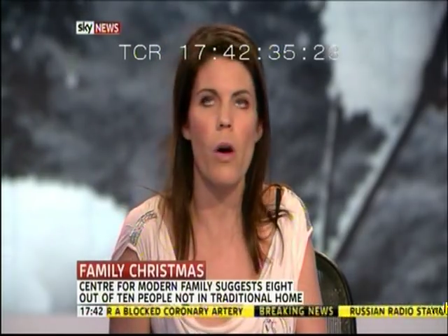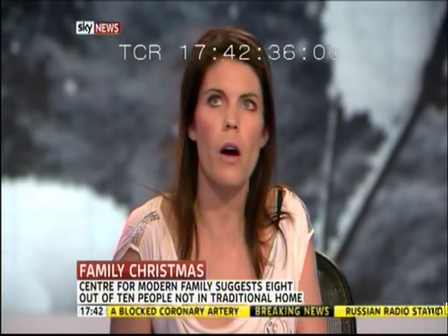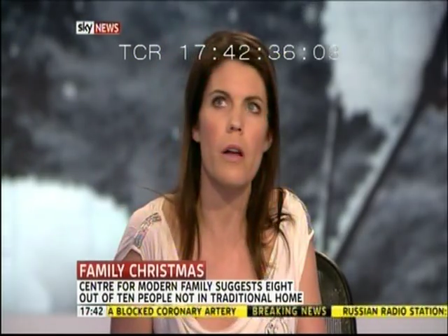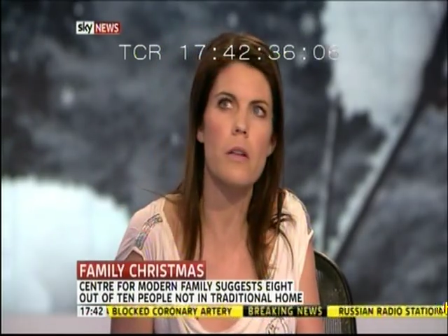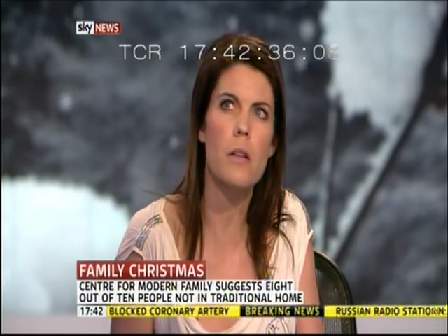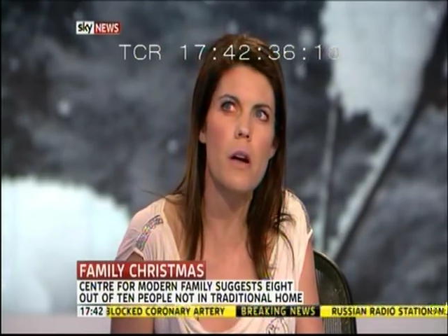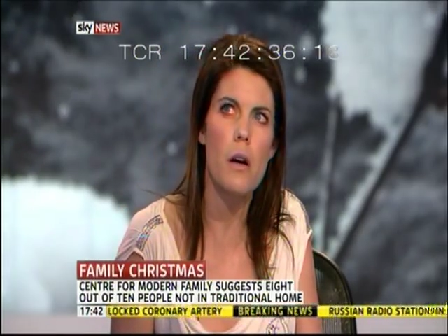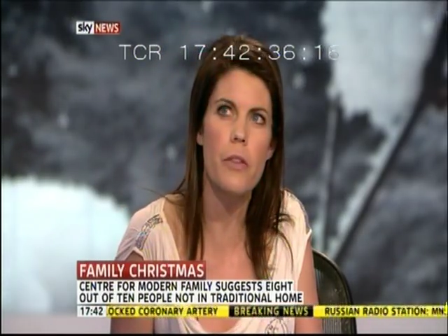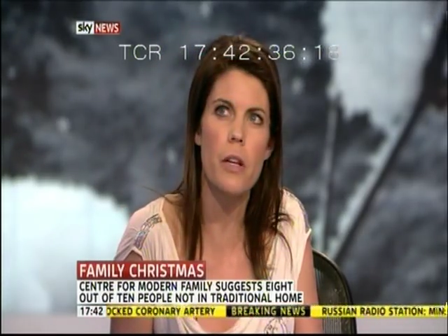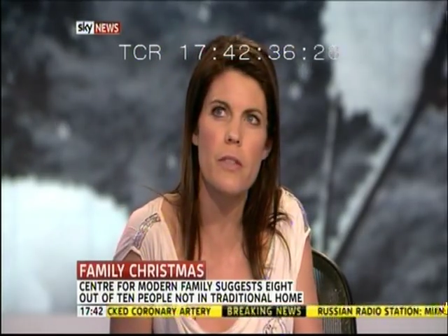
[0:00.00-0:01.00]
I
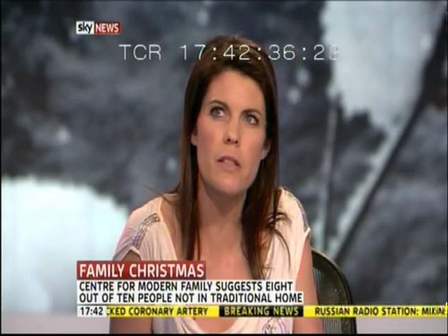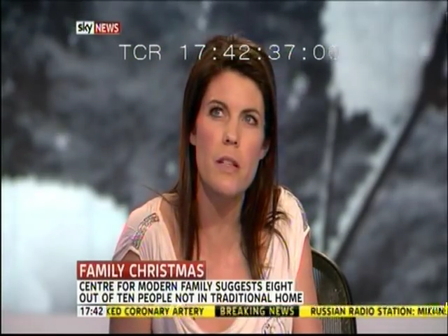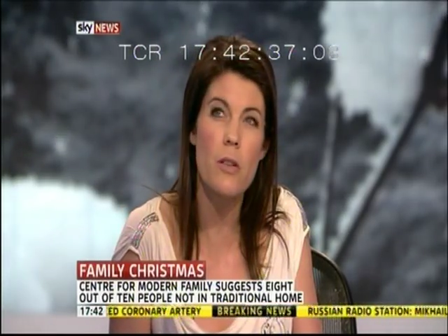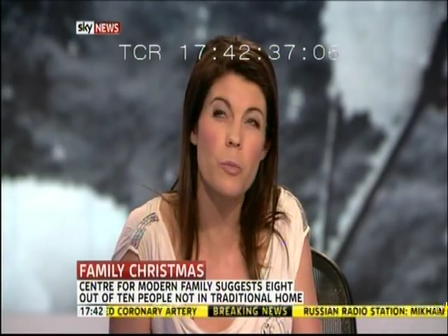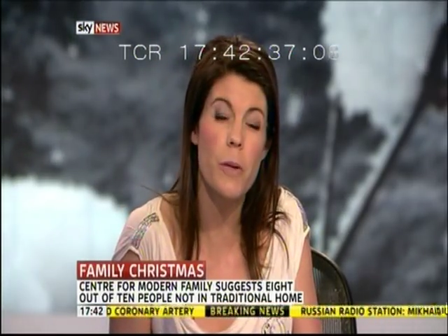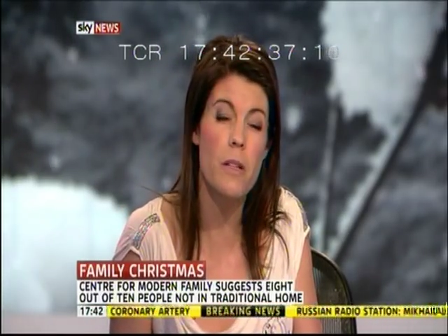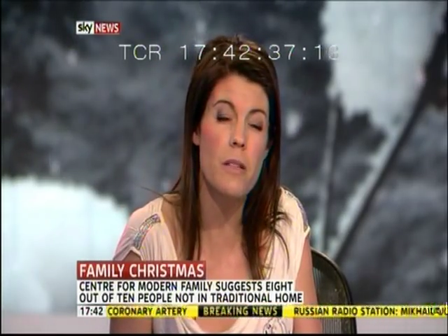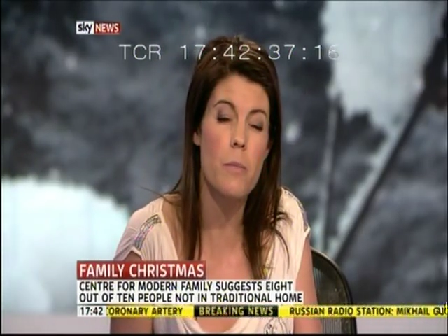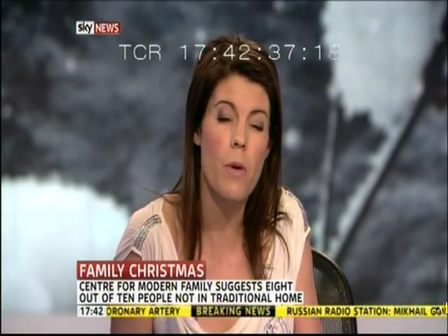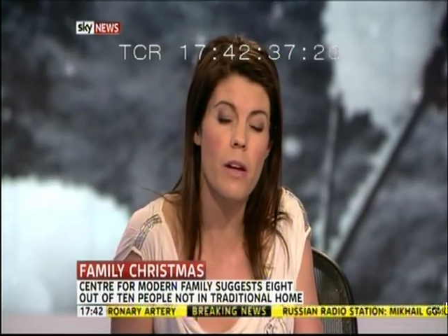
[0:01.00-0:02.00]
can't think of a single
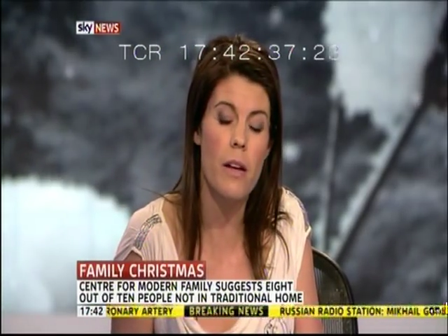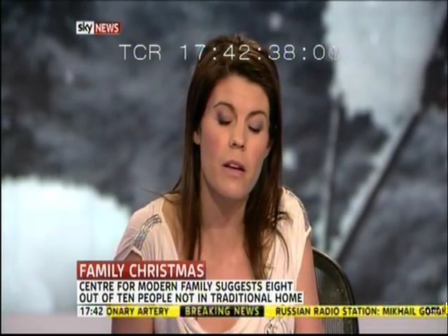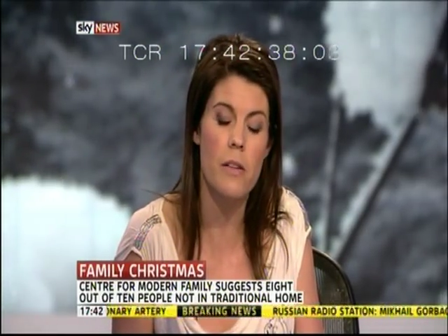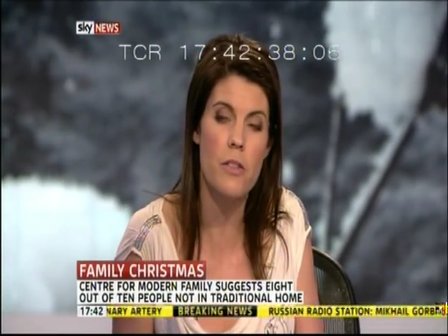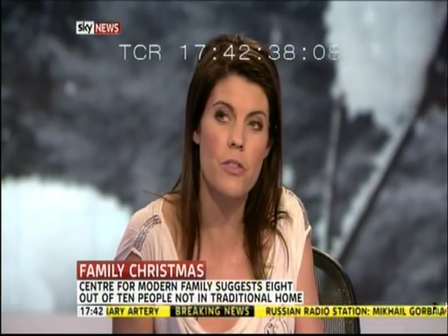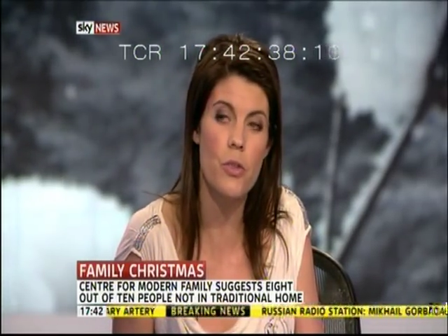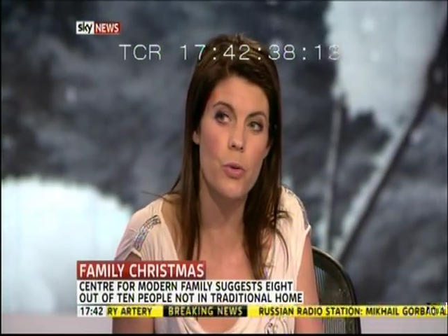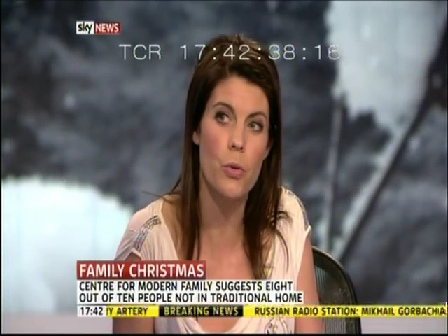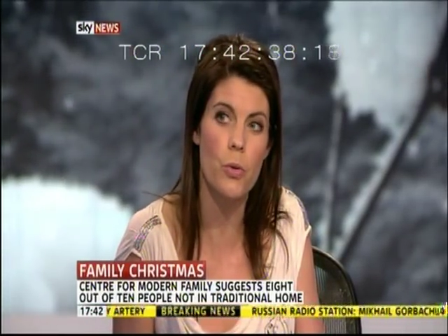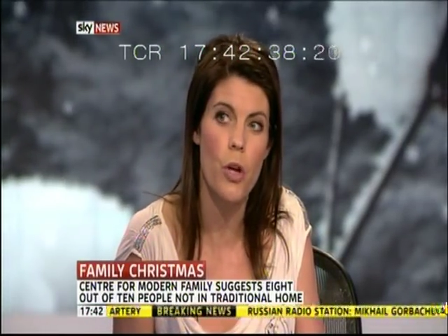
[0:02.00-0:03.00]
person in my class at
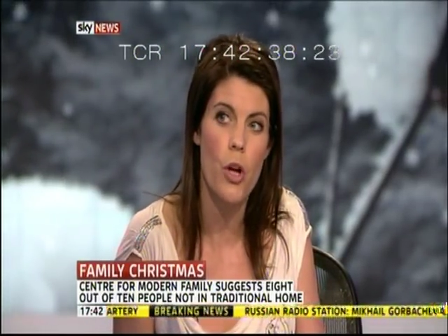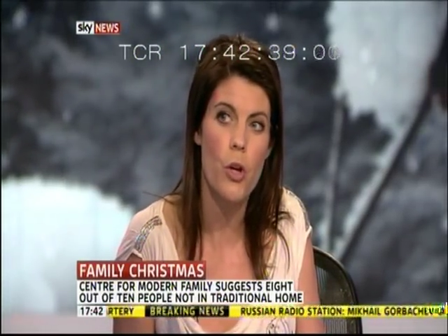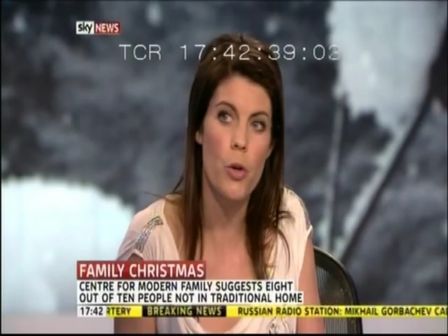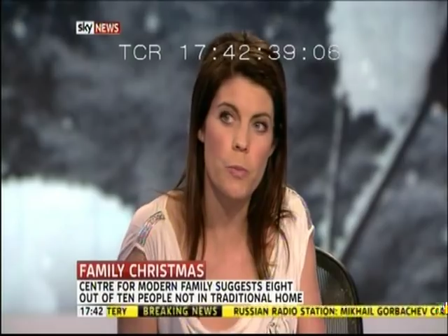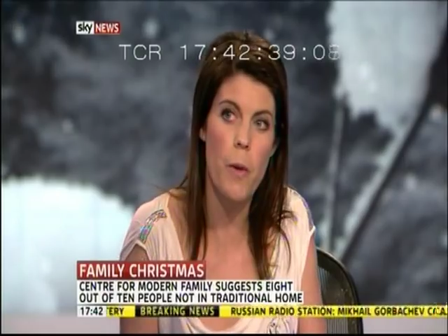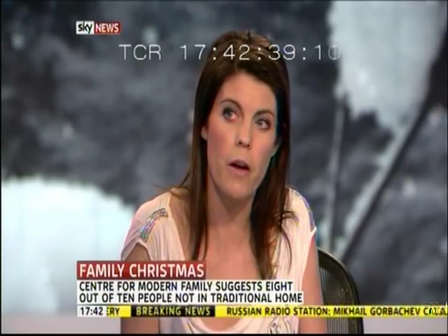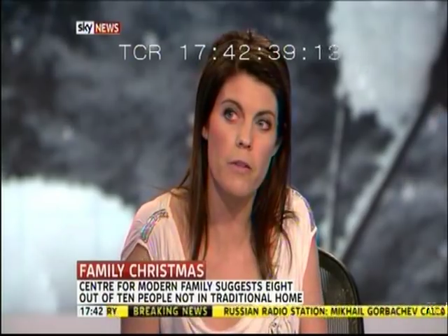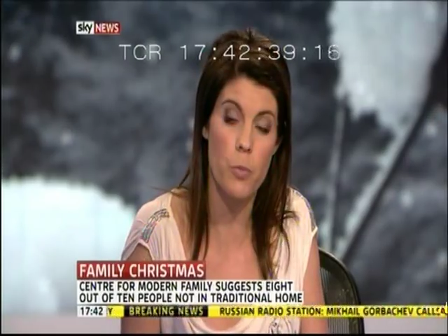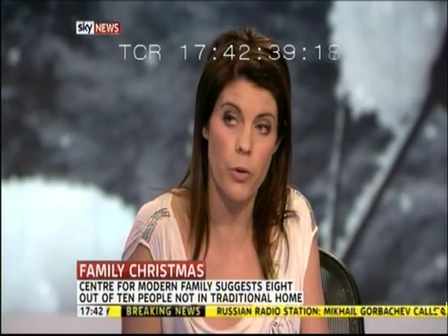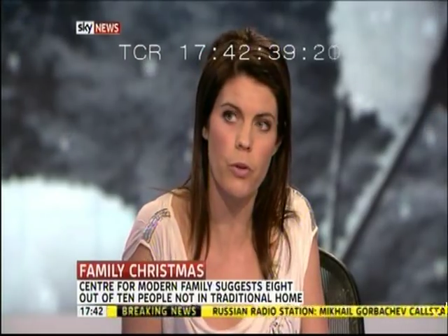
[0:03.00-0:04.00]
school whose
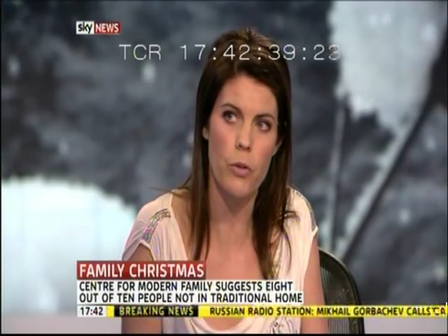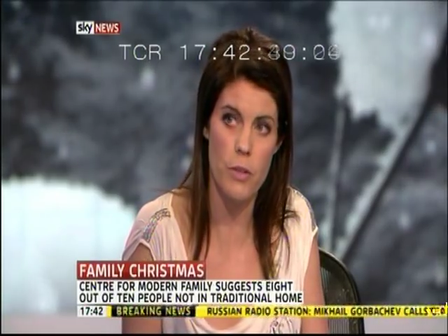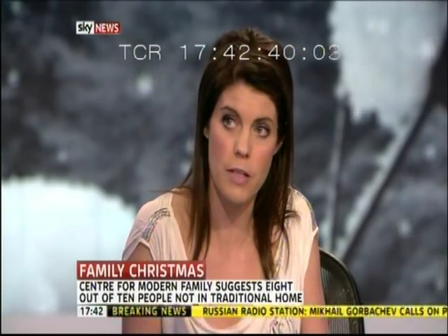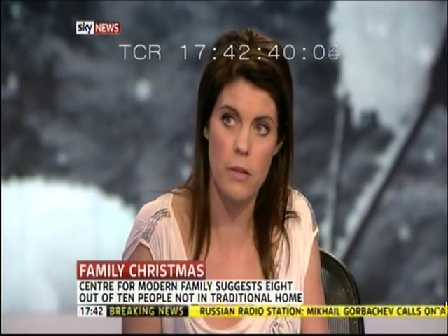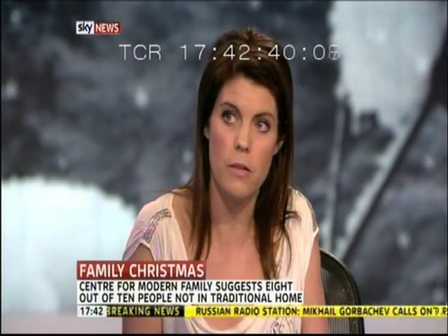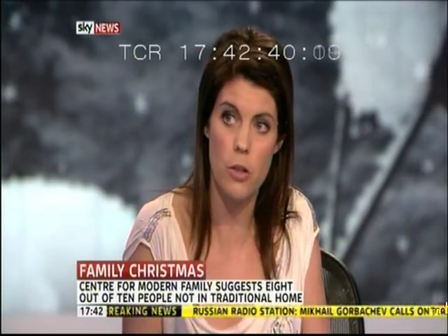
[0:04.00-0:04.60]
parents were not still,